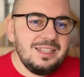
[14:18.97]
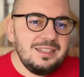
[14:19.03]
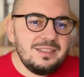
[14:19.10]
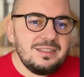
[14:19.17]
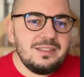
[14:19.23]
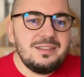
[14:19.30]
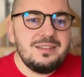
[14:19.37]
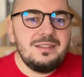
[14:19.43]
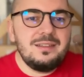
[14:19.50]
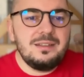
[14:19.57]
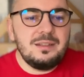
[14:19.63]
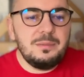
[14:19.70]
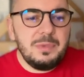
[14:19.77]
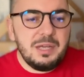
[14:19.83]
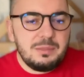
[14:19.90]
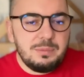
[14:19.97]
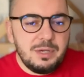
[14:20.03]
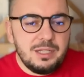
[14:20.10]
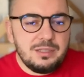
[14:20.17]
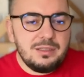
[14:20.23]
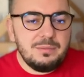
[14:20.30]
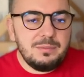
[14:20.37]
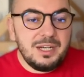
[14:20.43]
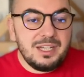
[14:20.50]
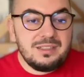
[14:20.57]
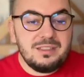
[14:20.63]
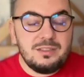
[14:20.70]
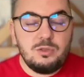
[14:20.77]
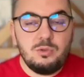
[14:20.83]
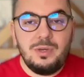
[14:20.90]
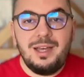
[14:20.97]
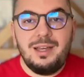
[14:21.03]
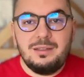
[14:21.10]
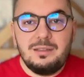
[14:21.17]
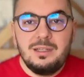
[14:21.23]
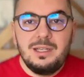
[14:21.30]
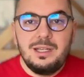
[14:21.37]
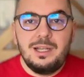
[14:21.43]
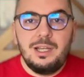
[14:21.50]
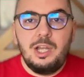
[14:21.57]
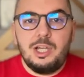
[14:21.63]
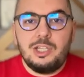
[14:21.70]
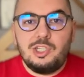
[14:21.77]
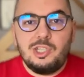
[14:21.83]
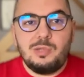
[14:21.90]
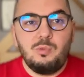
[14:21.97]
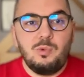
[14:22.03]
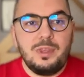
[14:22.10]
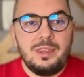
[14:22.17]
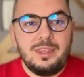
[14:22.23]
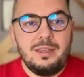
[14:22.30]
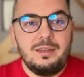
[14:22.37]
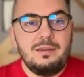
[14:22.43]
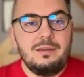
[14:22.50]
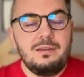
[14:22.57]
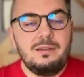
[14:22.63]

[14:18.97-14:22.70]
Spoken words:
it's considered a best practice to add logic within